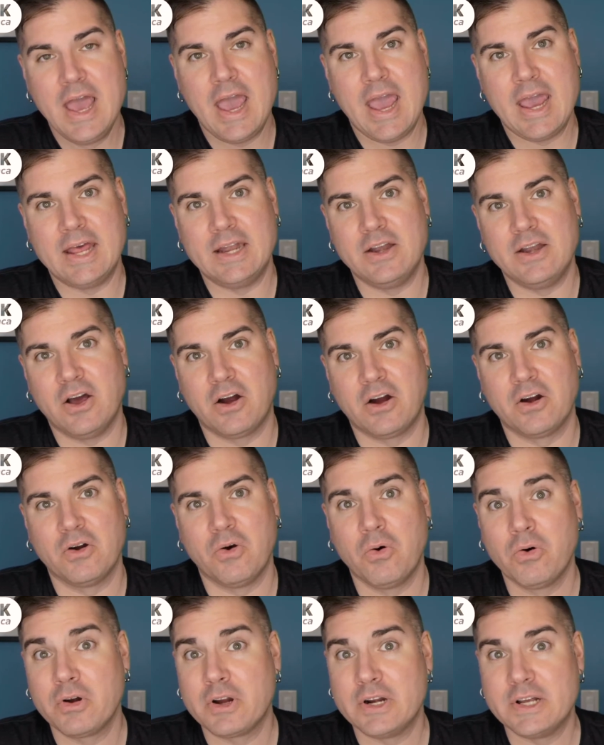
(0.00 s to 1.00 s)
And our
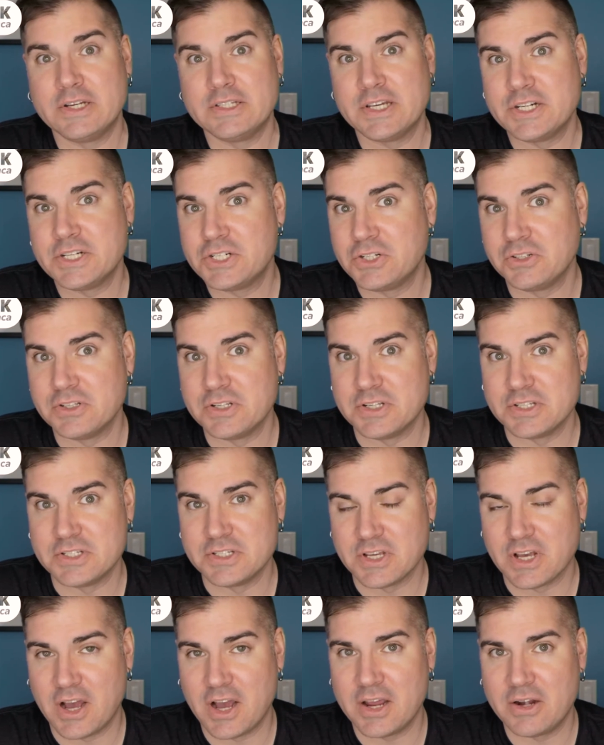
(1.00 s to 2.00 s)
organizational
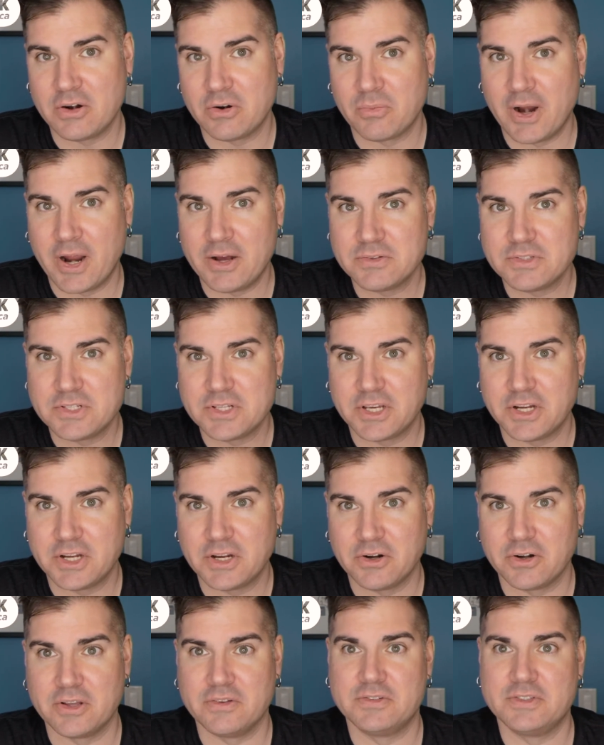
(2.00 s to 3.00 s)
design around security,